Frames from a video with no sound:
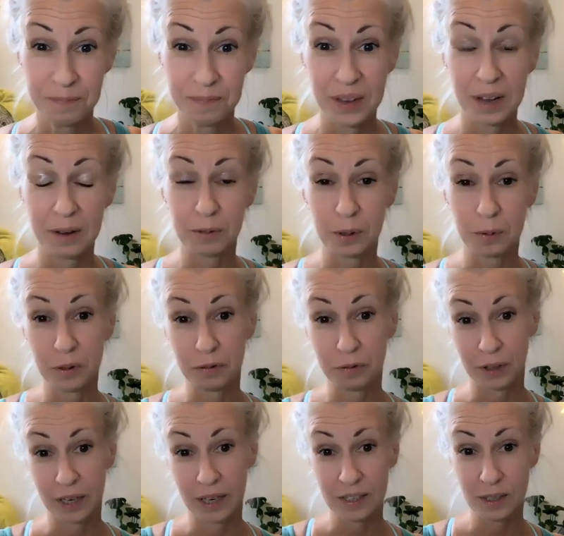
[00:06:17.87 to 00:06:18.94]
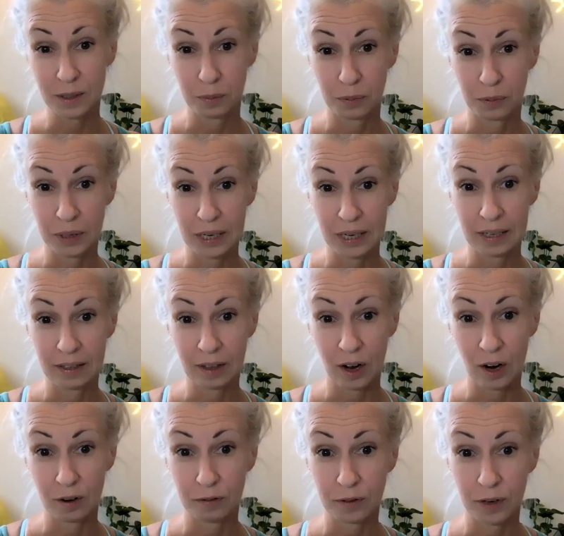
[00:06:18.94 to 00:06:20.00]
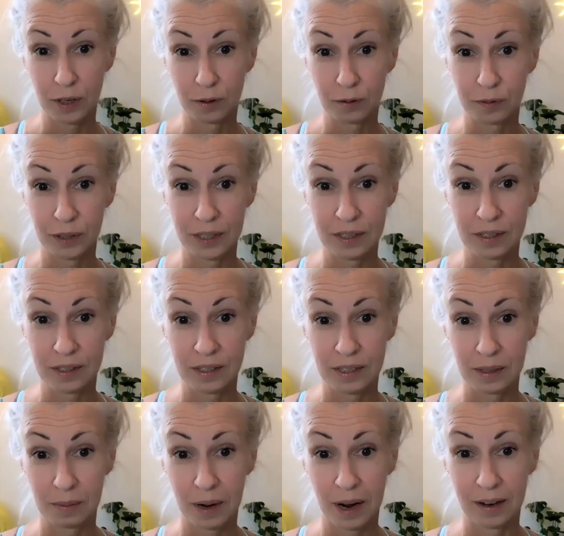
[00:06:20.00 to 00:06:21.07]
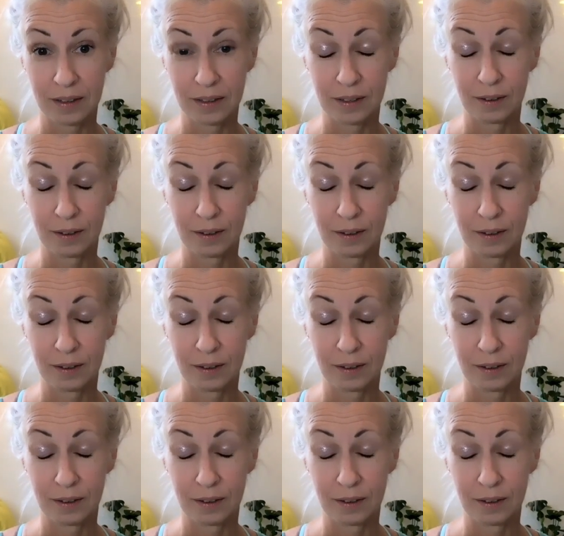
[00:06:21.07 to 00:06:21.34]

And when we forget to breathe, our fight or flight system has